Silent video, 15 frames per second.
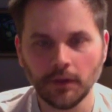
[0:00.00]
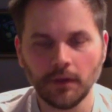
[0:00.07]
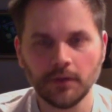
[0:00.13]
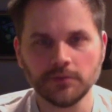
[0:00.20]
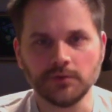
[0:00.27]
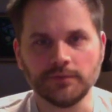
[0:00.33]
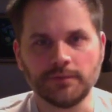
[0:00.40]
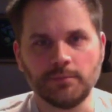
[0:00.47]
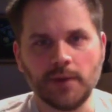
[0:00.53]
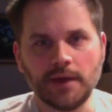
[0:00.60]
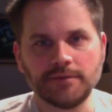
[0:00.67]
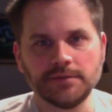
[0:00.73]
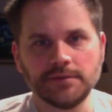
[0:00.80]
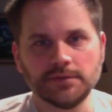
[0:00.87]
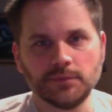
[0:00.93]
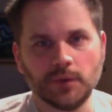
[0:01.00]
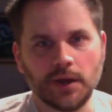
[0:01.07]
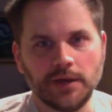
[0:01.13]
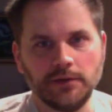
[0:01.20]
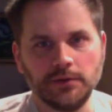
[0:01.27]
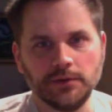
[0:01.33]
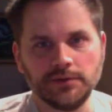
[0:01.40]
So for breakfast, what I
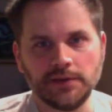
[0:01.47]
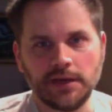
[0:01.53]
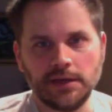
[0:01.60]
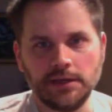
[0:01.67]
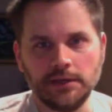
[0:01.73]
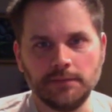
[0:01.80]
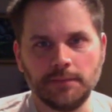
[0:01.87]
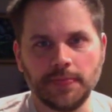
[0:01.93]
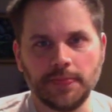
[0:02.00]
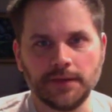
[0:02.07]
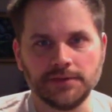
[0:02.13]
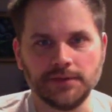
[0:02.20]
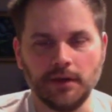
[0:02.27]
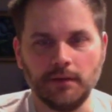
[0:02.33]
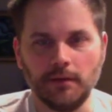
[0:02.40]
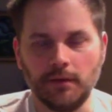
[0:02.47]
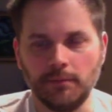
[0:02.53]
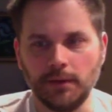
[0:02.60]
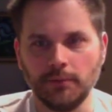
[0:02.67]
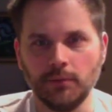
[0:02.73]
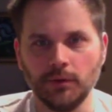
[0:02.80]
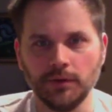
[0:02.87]
do is I eat a, a
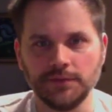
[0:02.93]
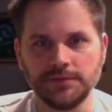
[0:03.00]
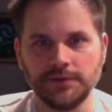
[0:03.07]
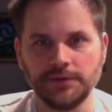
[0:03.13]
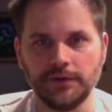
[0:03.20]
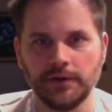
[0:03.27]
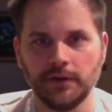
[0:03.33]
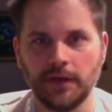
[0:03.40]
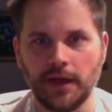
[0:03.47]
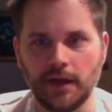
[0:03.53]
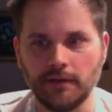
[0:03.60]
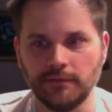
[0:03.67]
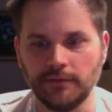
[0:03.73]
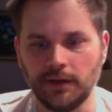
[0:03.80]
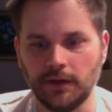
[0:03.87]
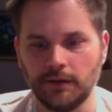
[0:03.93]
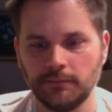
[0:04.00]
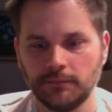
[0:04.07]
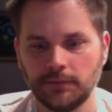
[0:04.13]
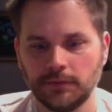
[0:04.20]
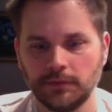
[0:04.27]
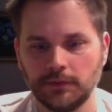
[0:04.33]
big bowl of cereal. I have uh,
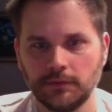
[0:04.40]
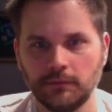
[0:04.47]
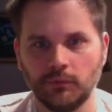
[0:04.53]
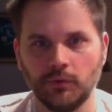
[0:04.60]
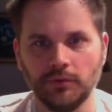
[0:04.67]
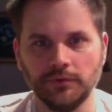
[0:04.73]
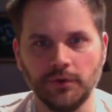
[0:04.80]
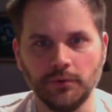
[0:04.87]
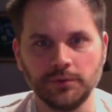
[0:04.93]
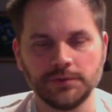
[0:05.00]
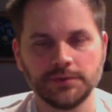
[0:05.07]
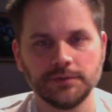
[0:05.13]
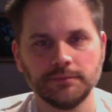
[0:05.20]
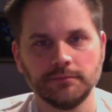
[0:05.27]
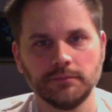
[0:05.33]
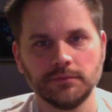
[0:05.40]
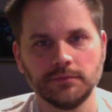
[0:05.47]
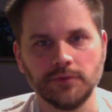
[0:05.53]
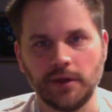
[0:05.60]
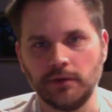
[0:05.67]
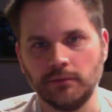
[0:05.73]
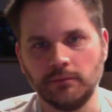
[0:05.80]
rolled oats, so
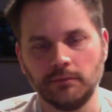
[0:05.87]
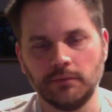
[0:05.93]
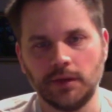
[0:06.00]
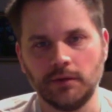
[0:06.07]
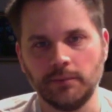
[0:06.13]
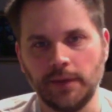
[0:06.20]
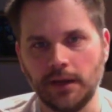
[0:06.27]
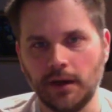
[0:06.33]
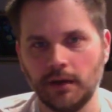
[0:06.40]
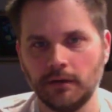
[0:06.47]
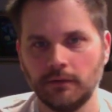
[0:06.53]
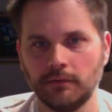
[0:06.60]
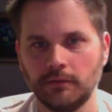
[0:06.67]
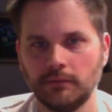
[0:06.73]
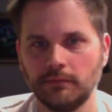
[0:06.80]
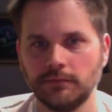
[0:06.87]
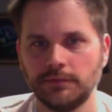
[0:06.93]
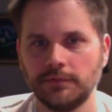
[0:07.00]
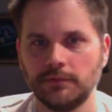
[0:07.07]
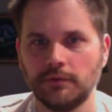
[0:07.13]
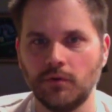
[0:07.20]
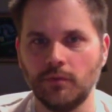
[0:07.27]
I don't I don't make
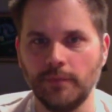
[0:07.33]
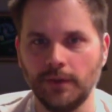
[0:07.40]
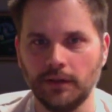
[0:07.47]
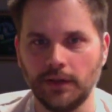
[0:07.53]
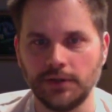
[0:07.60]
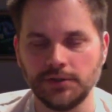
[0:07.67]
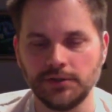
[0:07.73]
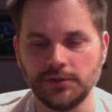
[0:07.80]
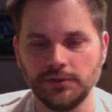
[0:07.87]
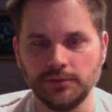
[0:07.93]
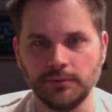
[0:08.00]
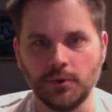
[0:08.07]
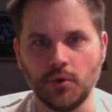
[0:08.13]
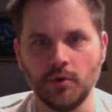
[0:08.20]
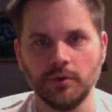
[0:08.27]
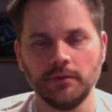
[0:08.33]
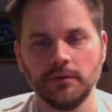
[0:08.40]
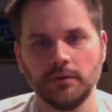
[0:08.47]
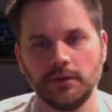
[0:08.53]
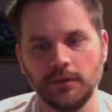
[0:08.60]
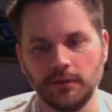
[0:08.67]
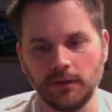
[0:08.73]
oatmeal. I just use them cold
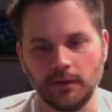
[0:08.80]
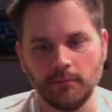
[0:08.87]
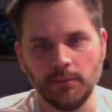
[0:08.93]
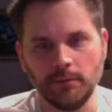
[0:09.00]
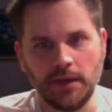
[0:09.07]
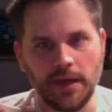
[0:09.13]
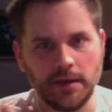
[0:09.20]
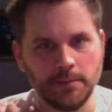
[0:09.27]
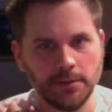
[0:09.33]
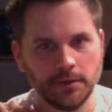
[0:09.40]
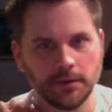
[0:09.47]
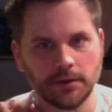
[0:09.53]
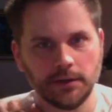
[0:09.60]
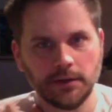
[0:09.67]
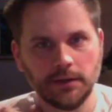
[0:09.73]
in uh, banana milk.